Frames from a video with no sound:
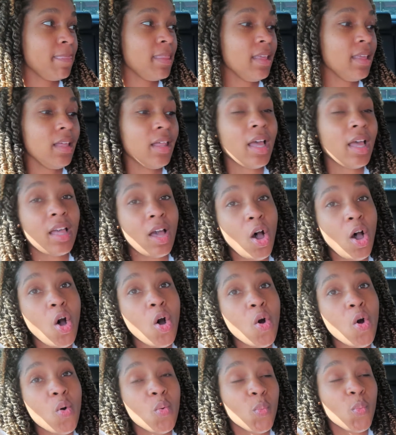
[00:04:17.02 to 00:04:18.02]
Oh. Like a
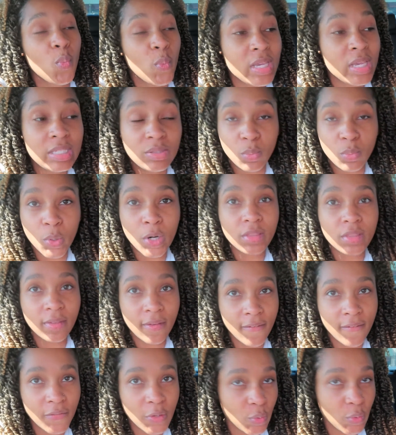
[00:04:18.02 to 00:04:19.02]
whole week's worth
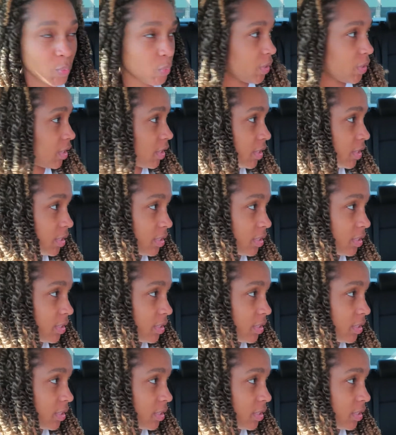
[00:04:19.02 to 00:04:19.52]
of food.